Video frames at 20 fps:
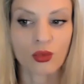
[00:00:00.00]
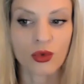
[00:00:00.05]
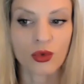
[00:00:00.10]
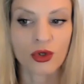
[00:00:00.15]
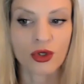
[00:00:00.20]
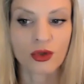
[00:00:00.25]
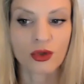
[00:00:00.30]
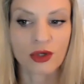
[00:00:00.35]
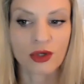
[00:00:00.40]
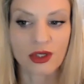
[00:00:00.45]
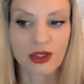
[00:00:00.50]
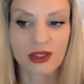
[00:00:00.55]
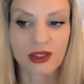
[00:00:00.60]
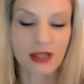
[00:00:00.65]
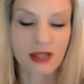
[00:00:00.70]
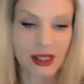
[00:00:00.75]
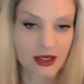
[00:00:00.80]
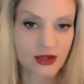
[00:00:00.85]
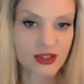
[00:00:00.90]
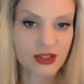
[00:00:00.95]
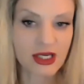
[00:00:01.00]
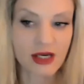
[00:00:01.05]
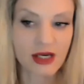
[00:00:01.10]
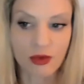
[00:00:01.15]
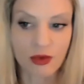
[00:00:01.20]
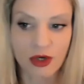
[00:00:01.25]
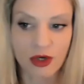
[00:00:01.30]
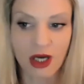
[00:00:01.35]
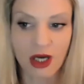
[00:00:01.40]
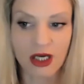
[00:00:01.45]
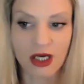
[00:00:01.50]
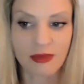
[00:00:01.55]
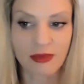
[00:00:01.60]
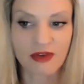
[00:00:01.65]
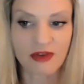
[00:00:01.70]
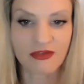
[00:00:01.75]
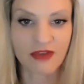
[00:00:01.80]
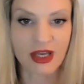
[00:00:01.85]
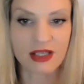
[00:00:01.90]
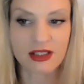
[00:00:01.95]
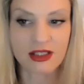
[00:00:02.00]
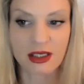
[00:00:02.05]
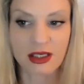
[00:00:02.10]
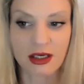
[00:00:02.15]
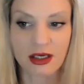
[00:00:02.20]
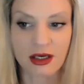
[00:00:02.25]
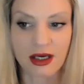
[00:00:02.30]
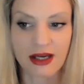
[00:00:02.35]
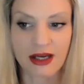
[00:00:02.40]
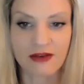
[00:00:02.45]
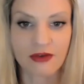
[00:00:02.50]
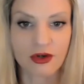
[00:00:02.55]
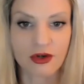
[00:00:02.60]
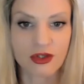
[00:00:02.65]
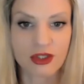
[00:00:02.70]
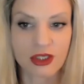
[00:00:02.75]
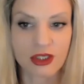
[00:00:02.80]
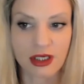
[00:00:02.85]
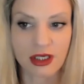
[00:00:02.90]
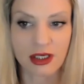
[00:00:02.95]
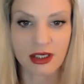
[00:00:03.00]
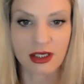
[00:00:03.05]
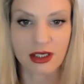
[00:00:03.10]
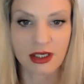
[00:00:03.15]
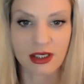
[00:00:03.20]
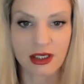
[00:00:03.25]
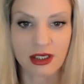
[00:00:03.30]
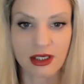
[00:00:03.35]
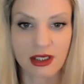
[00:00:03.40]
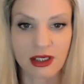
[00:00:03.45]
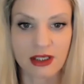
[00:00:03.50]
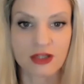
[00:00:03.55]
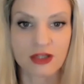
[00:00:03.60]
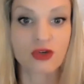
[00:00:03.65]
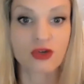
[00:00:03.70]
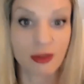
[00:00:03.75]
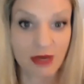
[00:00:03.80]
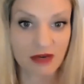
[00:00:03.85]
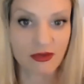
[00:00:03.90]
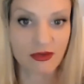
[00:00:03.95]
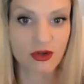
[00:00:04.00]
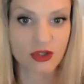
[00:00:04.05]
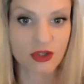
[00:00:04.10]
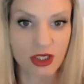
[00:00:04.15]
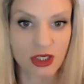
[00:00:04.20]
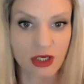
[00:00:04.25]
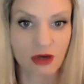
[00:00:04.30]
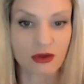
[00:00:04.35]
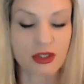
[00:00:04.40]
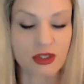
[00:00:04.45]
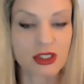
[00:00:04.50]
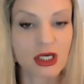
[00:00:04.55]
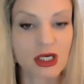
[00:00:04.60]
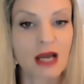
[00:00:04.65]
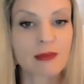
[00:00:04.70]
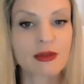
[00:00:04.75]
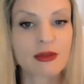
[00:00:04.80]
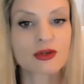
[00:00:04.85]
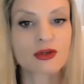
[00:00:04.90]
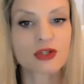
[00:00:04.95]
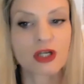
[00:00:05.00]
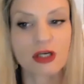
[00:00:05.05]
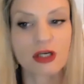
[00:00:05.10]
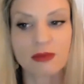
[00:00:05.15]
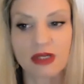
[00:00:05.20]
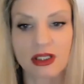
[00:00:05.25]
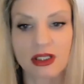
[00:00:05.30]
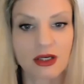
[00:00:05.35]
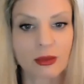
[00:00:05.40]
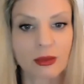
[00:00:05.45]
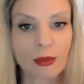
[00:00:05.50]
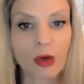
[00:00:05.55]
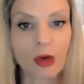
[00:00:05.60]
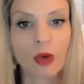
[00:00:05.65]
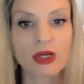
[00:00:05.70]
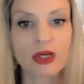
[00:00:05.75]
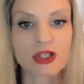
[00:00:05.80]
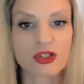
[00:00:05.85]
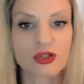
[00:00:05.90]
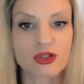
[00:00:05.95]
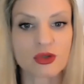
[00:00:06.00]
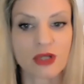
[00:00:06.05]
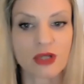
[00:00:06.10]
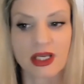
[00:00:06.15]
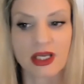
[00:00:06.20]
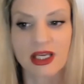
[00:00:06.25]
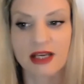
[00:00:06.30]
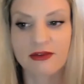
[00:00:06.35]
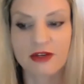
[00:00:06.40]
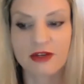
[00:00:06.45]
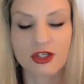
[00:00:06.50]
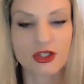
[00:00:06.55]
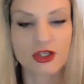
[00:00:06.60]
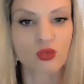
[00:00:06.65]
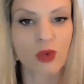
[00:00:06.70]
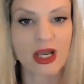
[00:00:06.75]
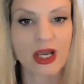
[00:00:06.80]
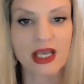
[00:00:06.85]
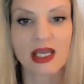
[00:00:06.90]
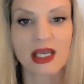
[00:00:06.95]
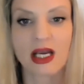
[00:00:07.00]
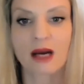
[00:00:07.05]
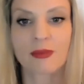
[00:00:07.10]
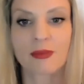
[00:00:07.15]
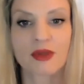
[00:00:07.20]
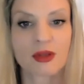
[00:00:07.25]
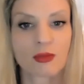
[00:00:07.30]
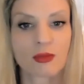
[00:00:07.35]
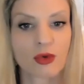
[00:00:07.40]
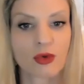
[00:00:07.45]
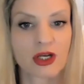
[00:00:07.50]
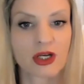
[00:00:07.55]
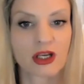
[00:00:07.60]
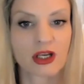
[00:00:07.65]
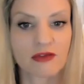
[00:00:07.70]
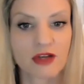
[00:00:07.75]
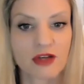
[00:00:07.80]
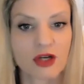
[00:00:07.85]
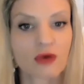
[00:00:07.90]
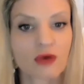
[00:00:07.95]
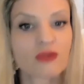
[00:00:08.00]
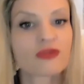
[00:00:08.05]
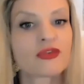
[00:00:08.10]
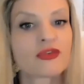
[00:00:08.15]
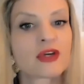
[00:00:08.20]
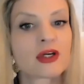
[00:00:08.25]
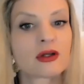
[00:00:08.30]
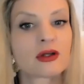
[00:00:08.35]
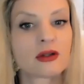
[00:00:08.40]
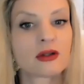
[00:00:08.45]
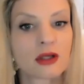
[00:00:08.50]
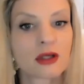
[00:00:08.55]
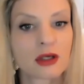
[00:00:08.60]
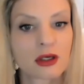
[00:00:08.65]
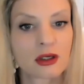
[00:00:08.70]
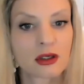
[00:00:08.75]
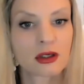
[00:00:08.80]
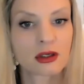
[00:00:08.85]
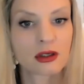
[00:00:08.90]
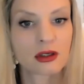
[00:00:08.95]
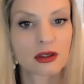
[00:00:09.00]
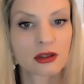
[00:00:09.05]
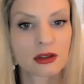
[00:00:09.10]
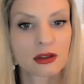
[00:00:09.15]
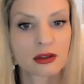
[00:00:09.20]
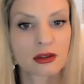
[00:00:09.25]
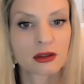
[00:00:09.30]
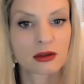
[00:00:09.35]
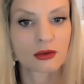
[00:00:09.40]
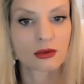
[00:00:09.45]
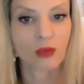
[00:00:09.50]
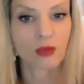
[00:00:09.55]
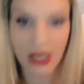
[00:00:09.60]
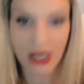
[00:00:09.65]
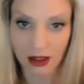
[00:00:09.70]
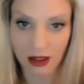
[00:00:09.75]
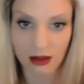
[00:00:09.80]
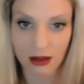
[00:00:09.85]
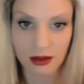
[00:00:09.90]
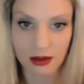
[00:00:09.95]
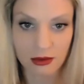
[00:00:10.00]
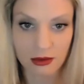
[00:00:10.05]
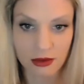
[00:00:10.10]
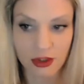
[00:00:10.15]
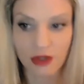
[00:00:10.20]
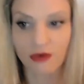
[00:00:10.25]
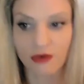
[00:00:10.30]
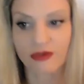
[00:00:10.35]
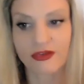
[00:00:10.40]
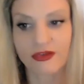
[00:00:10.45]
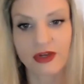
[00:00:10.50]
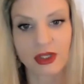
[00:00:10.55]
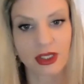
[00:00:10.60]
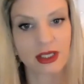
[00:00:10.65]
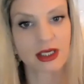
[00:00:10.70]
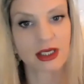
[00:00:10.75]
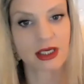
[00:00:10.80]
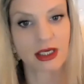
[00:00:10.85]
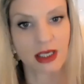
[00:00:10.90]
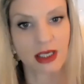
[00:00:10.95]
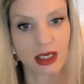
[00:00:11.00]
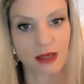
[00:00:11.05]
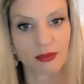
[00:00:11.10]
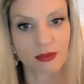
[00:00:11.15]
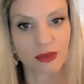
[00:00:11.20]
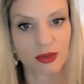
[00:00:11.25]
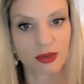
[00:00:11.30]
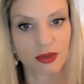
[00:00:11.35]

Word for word: you, like you said, we're not going to be facing adversity, extreme adversity all the time, but there's going to be little moments, like even just waking up in the morning, if you don't feel well, you don't feel like getting up.